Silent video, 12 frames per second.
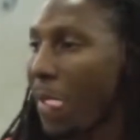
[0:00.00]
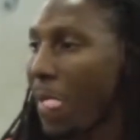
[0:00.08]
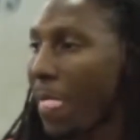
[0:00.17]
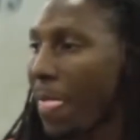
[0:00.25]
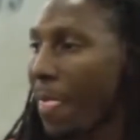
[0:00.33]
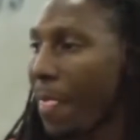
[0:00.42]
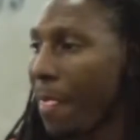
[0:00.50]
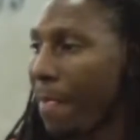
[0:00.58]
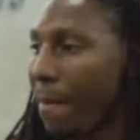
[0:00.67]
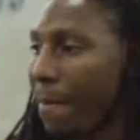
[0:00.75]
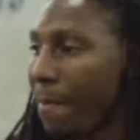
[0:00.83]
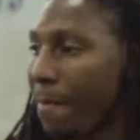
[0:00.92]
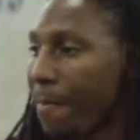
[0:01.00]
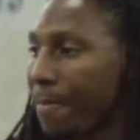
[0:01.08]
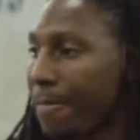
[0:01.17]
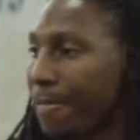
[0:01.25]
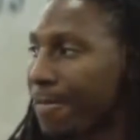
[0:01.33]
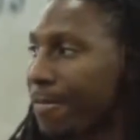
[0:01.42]

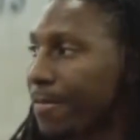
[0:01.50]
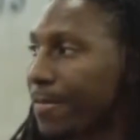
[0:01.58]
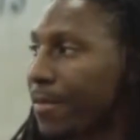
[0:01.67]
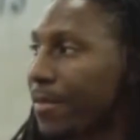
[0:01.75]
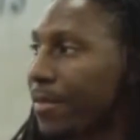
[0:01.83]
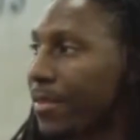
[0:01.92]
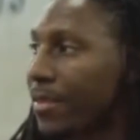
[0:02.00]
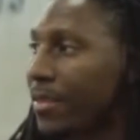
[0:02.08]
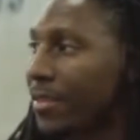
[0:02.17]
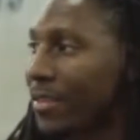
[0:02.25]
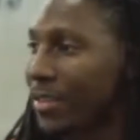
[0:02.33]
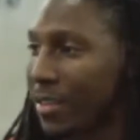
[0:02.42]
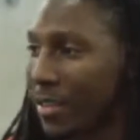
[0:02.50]
No words are spoken by the person on screen.